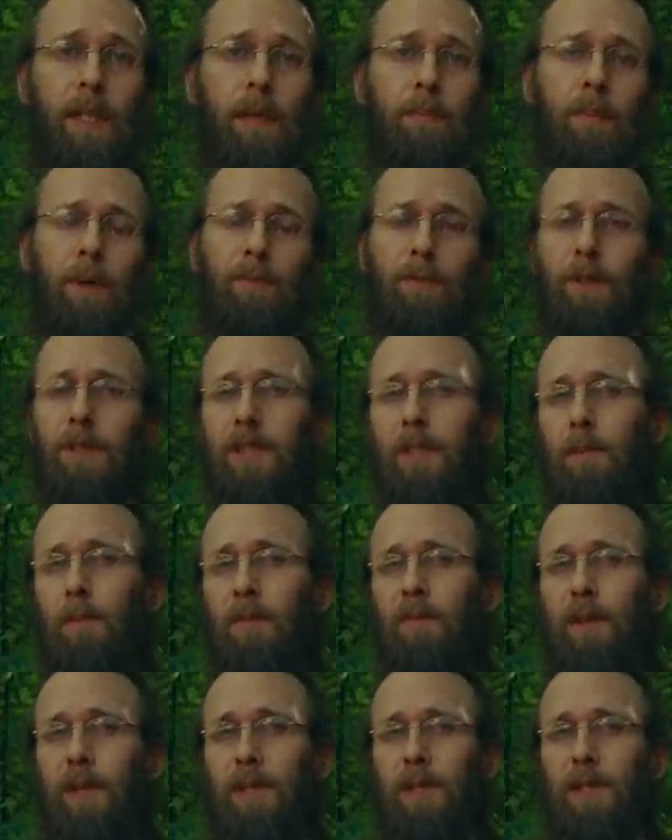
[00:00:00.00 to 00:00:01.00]
But for some
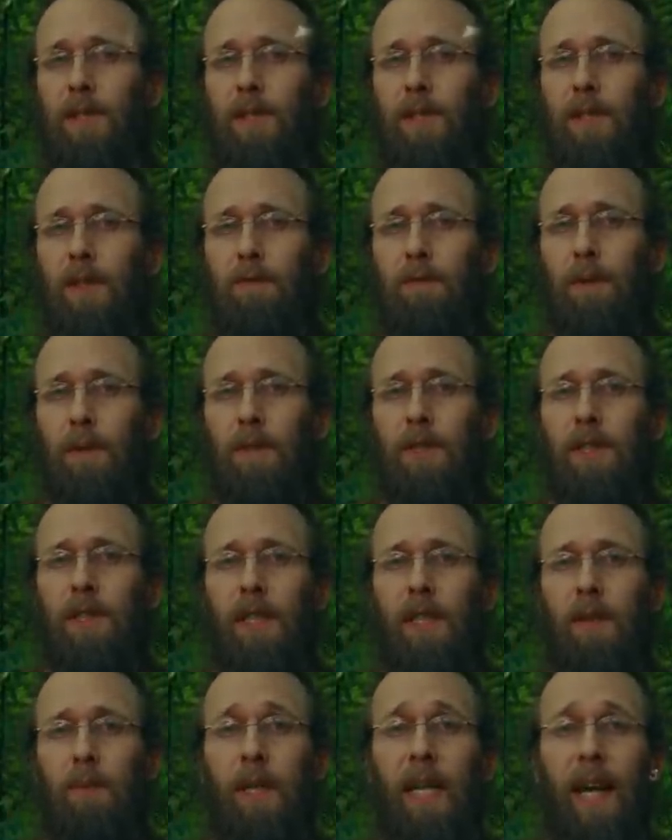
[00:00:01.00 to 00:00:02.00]
of us, the first
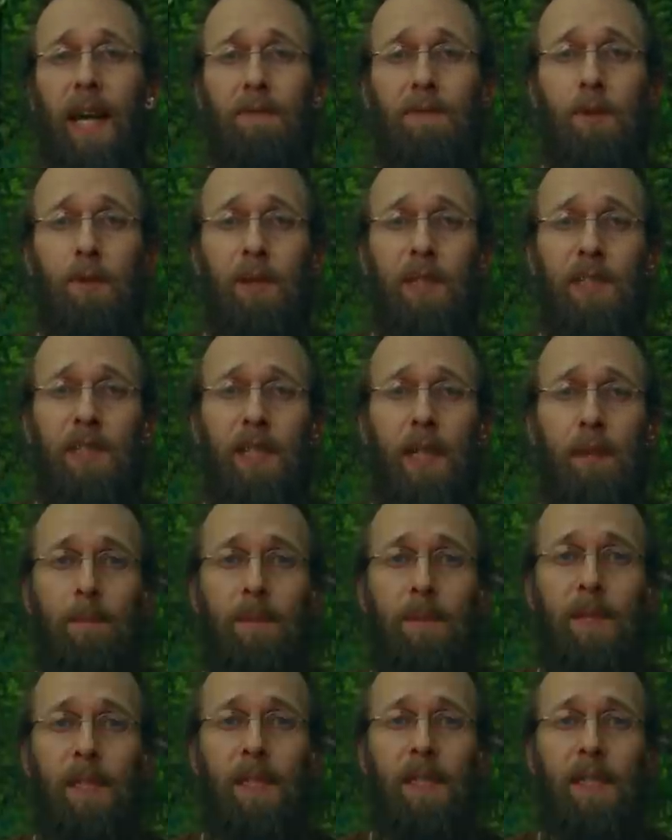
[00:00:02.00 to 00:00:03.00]
thing we have to
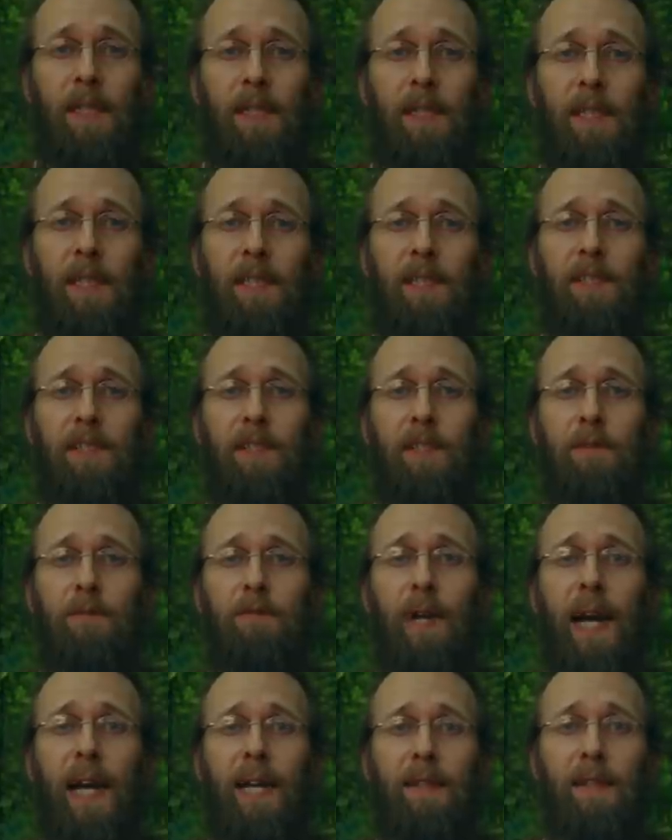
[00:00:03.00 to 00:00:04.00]
accept is the
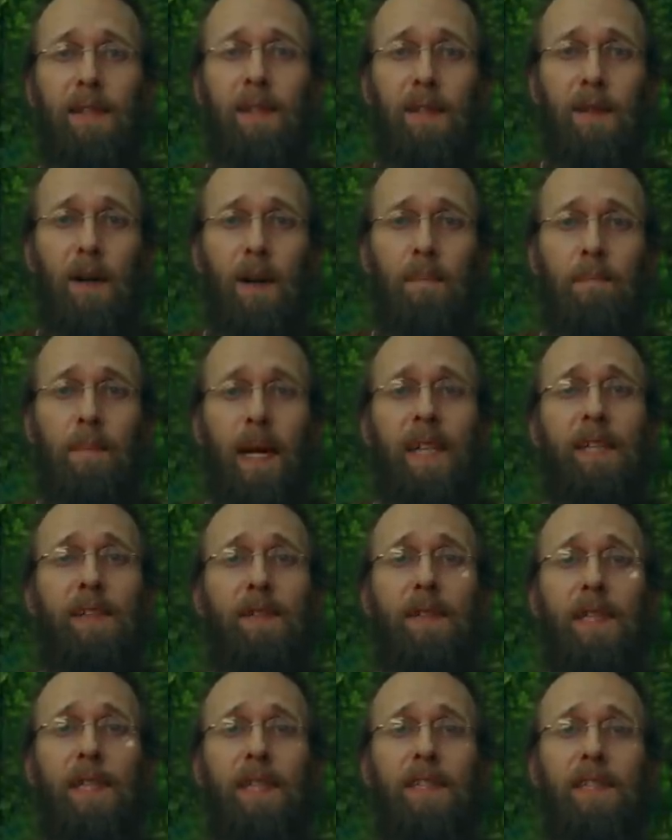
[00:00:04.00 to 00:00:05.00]
fact that there are many
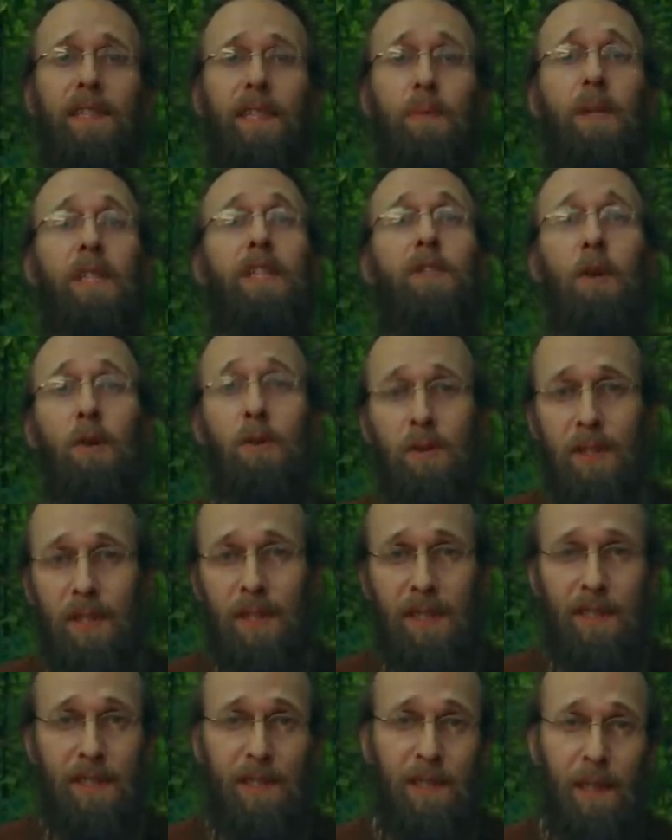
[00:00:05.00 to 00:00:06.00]
things that we don't
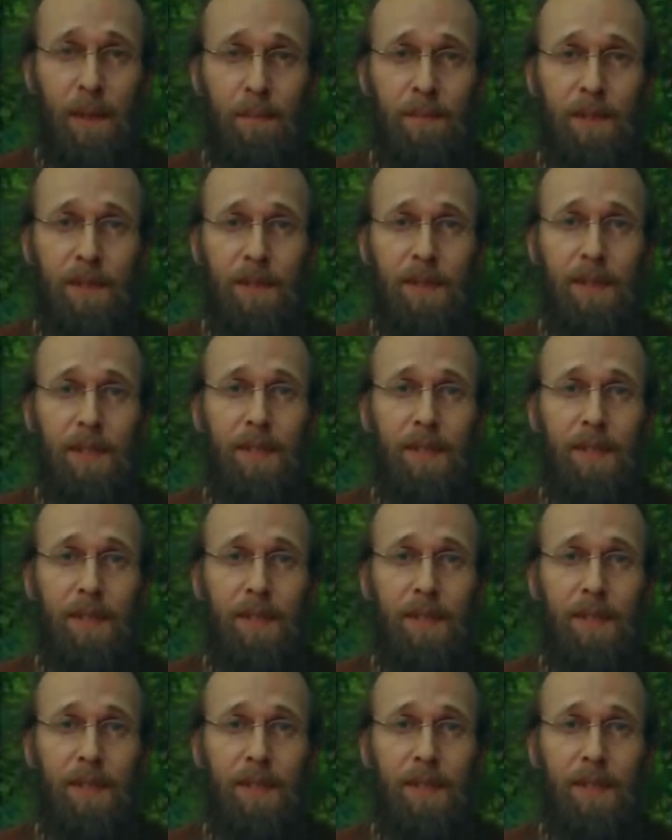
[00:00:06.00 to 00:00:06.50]
accept.